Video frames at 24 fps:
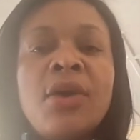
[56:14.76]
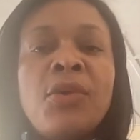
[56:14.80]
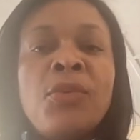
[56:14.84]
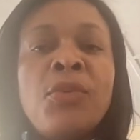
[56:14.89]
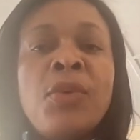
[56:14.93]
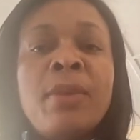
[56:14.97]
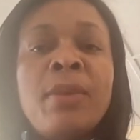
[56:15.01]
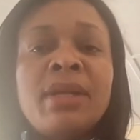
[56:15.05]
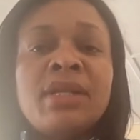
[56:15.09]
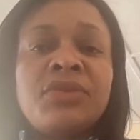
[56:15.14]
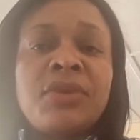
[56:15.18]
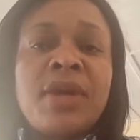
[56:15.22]

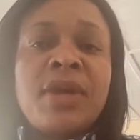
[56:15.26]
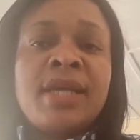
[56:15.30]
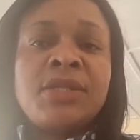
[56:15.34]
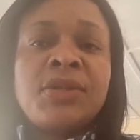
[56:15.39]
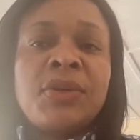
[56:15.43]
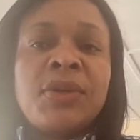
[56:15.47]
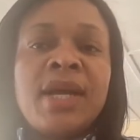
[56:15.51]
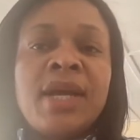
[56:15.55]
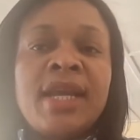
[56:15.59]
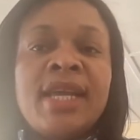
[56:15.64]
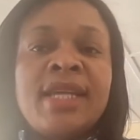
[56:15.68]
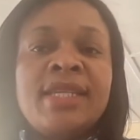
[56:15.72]
women's rights
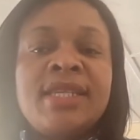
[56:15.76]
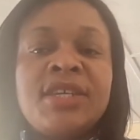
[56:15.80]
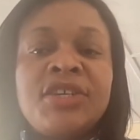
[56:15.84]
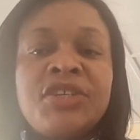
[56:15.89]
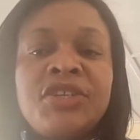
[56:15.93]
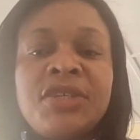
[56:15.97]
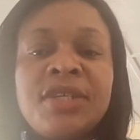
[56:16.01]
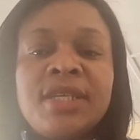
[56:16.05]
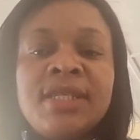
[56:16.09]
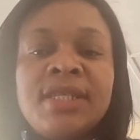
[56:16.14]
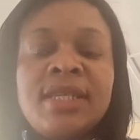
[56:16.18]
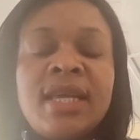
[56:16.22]

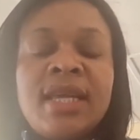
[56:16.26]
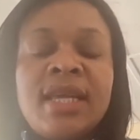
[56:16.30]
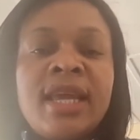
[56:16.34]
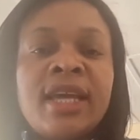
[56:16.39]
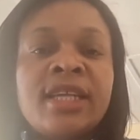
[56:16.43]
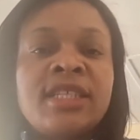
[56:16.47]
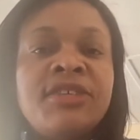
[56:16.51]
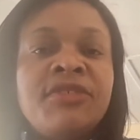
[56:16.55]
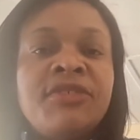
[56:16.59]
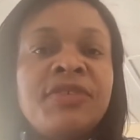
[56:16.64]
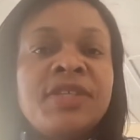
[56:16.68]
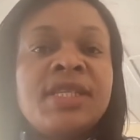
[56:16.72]
organizations and
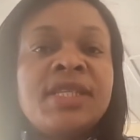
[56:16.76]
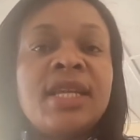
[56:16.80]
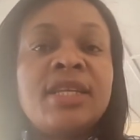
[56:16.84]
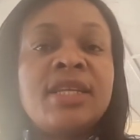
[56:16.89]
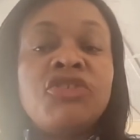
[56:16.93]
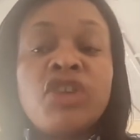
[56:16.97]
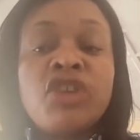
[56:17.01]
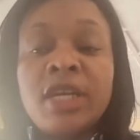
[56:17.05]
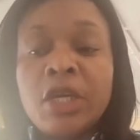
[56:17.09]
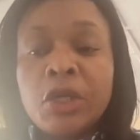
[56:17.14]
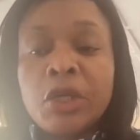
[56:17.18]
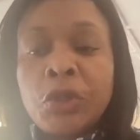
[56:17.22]
activists and
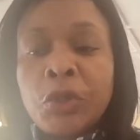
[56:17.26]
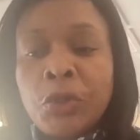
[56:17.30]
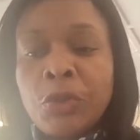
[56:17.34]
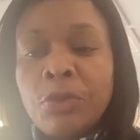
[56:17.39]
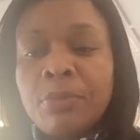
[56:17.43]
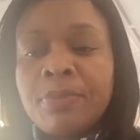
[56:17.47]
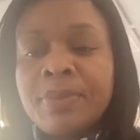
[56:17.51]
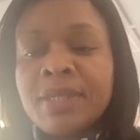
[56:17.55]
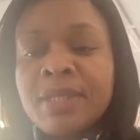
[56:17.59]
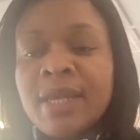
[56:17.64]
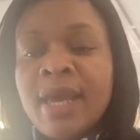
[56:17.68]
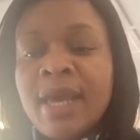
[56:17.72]
gender
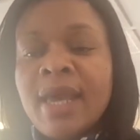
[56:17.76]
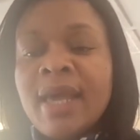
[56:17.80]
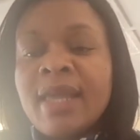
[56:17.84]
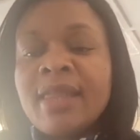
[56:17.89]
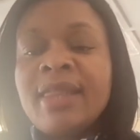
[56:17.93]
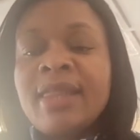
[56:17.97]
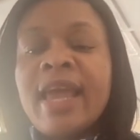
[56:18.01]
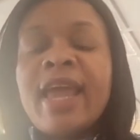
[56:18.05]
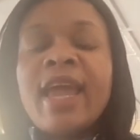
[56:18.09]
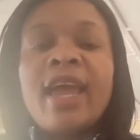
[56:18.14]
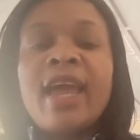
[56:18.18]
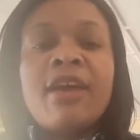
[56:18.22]
groups,
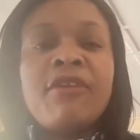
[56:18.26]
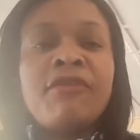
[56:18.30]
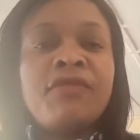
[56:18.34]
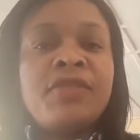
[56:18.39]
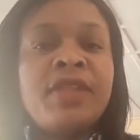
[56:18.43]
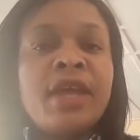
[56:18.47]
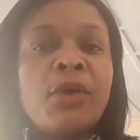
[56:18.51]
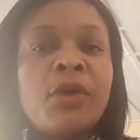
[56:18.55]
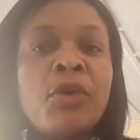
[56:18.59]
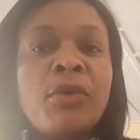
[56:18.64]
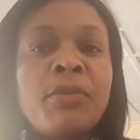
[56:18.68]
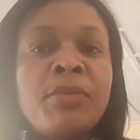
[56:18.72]
they have
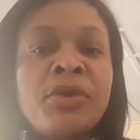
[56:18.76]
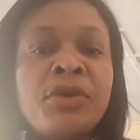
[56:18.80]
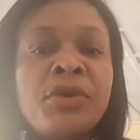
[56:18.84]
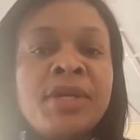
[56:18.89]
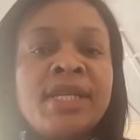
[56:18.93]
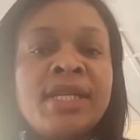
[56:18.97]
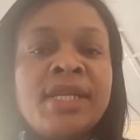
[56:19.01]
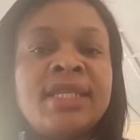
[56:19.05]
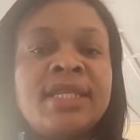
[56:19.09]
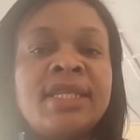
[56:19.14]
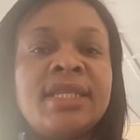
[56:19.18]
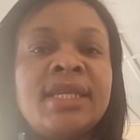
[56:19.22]
the
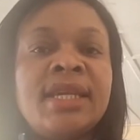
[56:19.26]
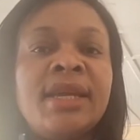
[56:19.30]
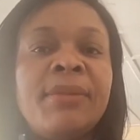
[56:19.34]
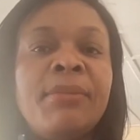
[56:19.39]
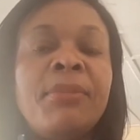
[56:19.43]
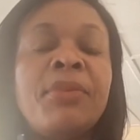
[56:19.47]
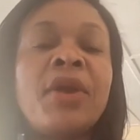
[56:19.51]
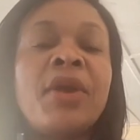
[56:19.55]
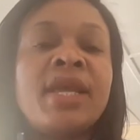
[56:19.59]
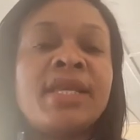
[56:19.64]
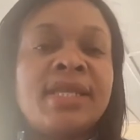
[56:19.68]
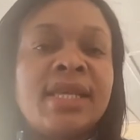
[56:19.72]
community
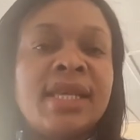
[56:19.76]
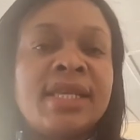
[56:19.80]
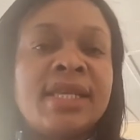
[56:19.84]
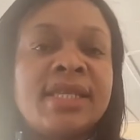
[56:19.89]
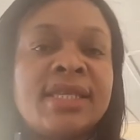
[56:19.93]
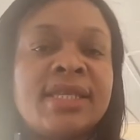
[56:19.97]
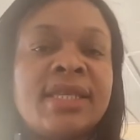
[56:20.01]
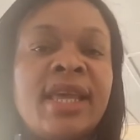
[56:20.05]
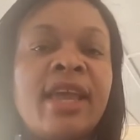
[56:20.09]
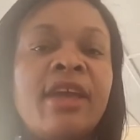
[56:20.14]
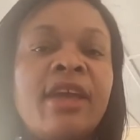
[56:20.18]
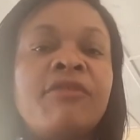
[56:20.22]

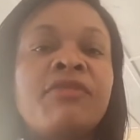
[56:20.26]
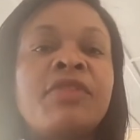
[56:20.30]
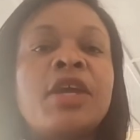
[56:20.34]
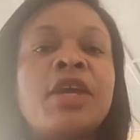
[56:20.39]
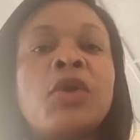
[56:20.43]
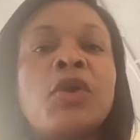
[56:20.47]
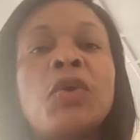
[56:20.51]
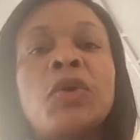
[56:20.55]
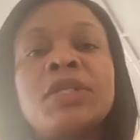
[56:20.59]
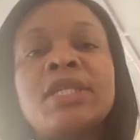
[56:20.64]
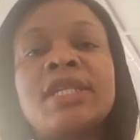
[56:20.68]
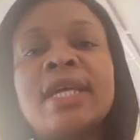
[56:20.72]
presence, they have the
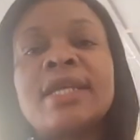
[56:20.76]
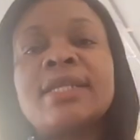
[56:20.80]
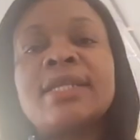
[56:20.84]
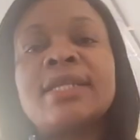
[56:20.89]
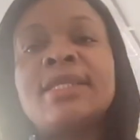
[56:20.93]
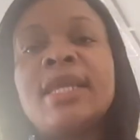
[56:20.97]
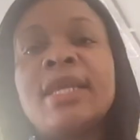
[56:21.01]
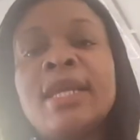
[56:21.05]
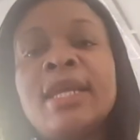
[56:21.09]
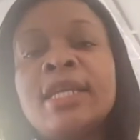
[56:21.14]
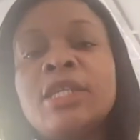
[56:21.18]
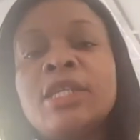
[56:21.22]
contacts,
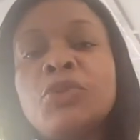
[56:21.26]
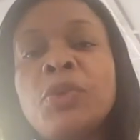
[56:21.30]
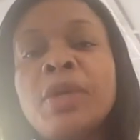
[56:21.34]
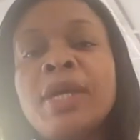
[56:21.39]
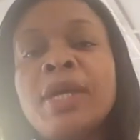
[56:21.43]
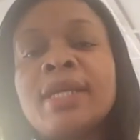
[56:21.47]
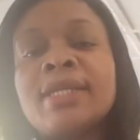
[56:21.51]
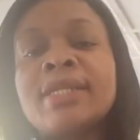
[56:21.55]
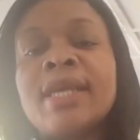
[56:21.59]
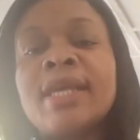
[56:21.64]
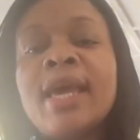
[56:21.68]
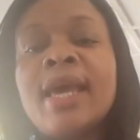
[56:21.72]
the
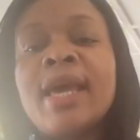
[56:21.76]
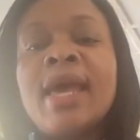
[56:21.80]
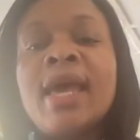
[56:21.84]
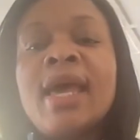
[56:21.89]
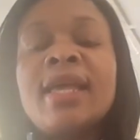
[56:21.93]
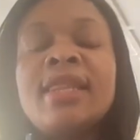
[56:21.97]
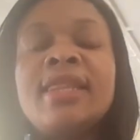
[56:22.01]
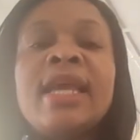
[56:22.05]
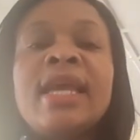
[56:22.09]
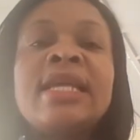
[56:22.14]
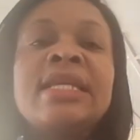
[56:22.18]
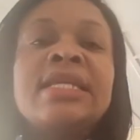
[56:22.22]
networks,
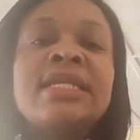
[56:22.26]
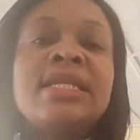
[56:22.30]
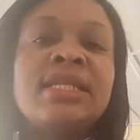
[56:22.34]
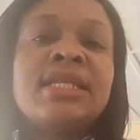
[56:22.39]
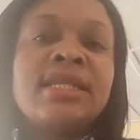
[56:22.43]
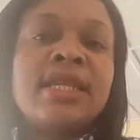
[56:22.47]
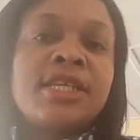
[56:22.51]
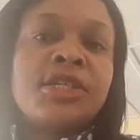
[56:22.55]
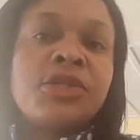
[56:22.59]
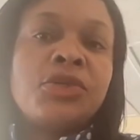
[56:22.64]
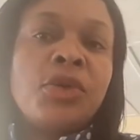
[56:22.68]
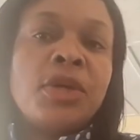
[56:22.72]
the
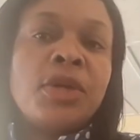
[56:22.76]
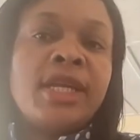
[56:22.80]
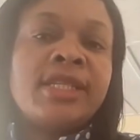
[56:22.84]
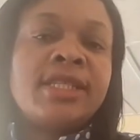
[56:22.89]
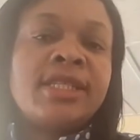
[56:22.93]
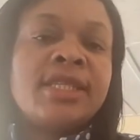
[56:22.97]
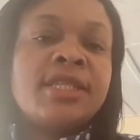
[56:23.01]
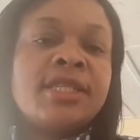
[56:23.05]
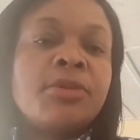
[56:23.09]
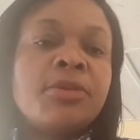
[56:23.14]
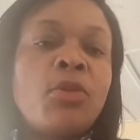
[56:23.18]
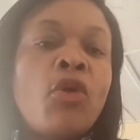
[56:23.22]
indigenous knowledge
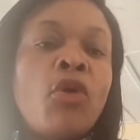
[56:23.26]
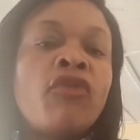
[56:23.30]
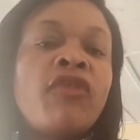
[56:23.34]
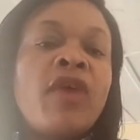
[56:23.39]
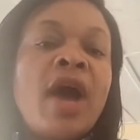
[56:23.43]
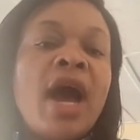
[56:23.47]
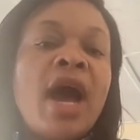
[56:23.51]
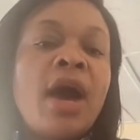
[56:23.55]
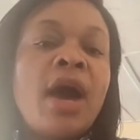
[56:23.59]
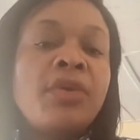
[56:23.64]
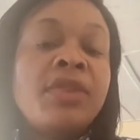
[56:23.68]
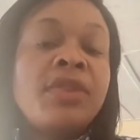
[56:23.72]
system of
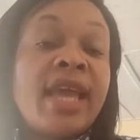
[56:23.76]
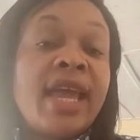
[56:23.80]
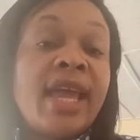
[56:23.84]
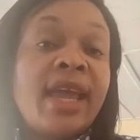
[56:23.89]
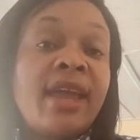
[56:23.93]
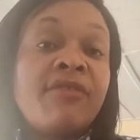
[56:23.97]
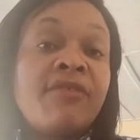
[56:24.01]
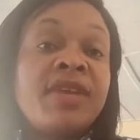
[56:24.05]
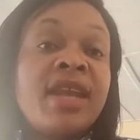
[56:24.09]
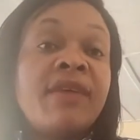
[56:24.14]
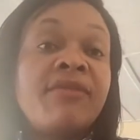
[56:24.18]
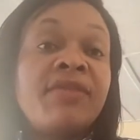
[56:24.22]
how they
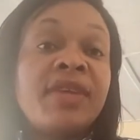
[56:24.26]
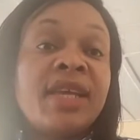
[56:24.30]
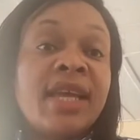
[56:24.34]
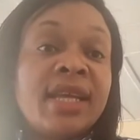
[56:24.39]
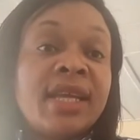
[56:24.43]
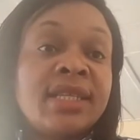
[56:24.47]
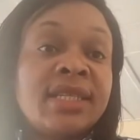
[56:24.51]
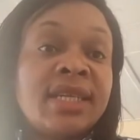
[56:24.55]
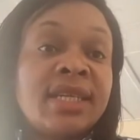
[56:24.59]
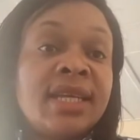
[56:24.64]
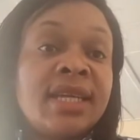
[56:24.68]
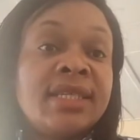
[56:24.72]
have
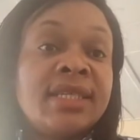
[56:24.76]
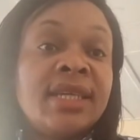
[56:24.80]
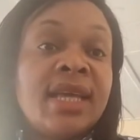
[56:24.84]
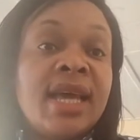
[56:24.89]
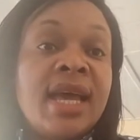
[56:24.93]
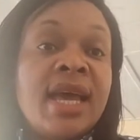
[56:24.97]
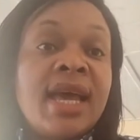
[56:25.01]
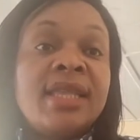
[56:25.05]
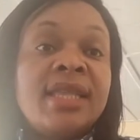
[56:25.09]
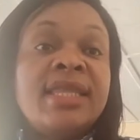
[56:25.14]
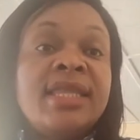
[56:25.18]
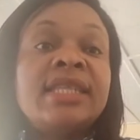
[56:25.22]
navigated
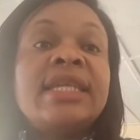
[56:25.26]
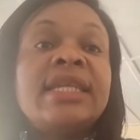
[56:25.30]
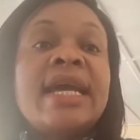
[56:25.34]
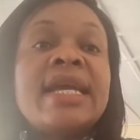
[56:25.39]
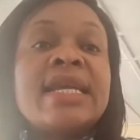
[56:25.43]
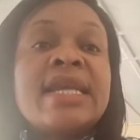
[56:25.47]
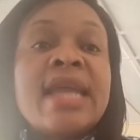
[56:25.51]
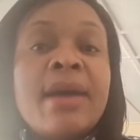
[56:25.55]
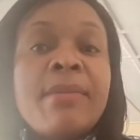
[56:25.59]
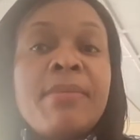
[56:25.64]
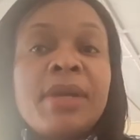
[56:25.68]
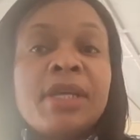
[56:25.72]
the
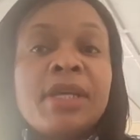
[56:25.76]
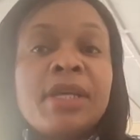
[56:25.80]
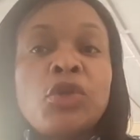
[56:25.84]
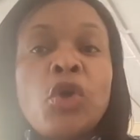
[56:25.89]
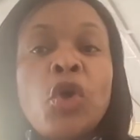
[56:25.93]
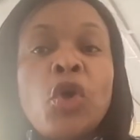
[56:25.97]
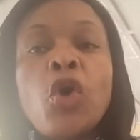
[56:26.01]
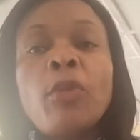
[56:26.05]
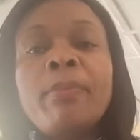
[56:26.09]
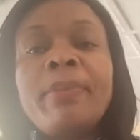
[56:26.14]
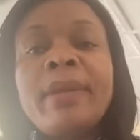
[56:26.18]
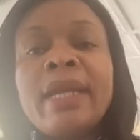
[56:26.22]
dynamics
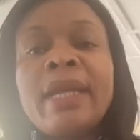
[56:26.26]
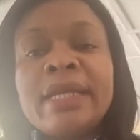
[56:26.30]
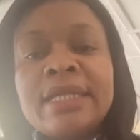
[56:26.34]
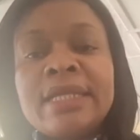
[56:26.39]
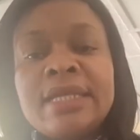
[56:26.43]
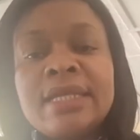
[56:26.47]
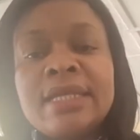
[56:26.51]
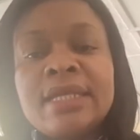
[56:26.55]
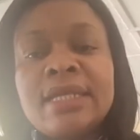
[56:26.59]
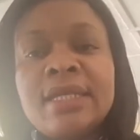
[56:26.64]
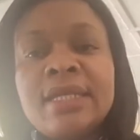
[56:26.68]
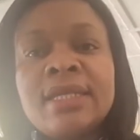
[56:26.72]
or
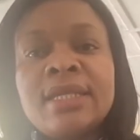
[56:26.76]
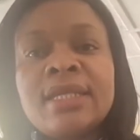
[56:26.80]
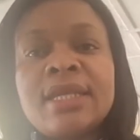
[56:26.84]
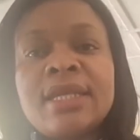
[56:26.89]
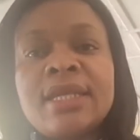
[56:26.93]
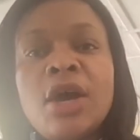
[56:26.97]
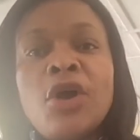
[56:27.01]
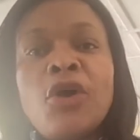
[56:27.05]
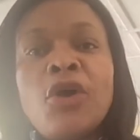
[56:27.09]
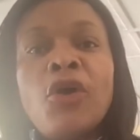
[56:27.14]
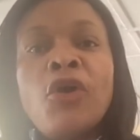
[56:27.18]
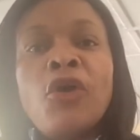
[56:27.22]
complexities
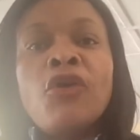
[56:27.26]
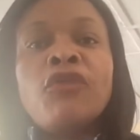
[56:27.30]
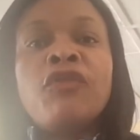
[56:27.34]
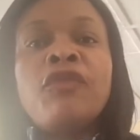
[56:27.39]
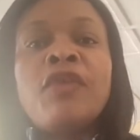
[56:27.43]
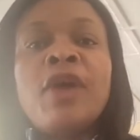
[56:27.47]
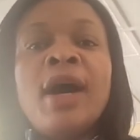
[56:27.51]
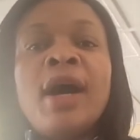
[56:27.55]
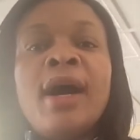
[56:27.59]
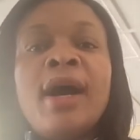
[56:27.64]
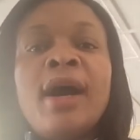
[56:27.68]
of